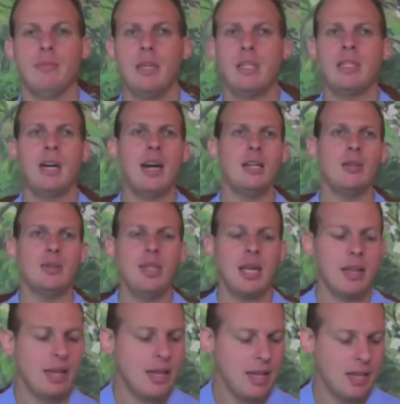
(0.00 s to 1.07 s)
It's hard to
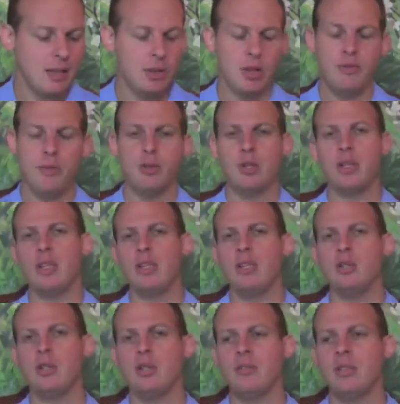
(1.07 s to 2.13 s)
get if you're a
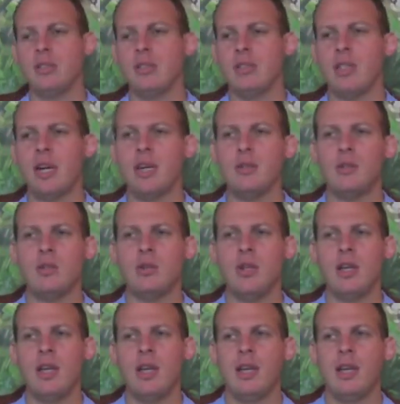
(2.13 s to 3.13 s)
cleaning service, it's hard to